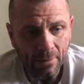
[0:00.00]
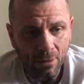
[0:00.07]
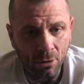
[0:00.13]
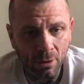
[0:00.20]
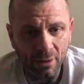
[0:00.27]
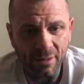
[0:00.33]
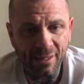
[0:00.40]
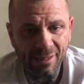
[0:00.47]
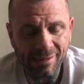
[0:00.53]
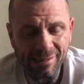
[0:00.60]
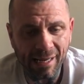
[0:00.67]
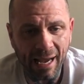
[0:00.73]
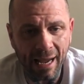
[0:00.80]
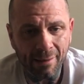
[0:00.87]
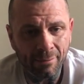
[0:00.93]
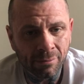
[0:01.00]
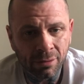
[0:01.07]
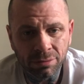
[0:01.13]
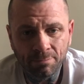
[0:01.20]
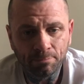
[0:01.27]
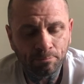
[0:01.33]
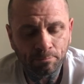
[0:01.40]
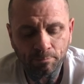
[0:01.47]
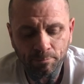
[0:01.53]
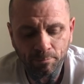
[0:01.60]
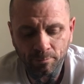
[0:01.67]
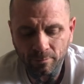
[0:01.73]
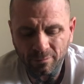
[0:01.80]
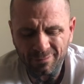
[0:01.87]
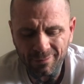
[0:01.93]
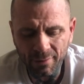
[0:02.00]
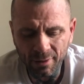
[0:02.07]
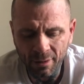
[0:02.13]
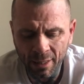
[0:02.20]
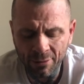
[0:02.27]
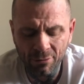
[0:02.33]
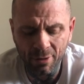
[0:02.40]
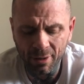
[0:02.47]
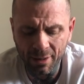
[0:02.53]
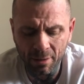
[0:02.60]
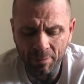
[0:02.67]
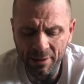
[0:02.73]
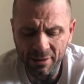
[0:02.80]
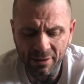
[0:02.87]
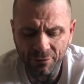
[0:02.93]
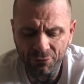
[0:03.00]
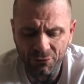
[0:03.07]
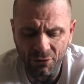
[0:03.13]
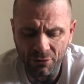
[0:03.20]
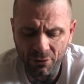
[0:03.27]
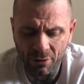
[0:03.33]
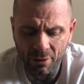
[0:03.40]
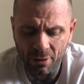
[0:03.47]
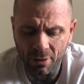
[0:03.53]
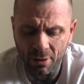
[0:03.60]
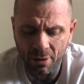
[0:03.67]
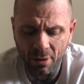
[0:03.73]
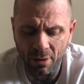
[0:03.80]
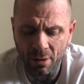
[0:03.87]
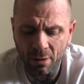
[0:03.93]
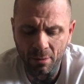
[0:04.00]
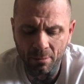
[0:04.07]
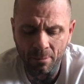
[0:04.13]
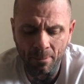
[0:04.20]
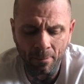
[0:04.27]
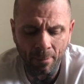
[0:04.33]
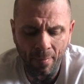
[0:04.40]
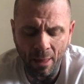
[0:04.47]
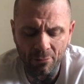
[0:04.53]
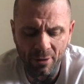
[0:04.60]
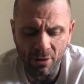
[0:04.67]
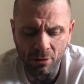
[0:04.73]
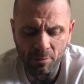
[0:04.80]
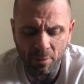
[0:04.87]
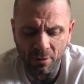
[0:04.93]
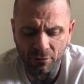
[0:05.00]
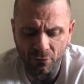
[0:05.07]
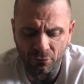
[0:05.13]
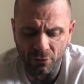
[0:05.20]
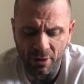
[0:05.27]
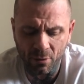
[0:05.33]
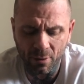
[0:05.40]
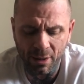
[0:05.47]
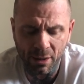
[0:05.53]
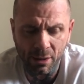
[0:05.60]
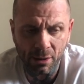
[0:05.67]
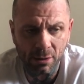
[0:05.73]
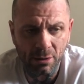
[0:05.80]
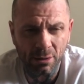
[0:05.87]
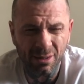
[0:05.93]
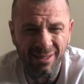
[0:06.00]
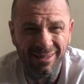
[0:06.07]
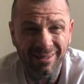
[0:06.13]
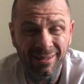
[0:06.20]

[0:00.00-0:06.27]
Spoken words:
Only this time it was a little bit different. I was in hospital for 3 weeks.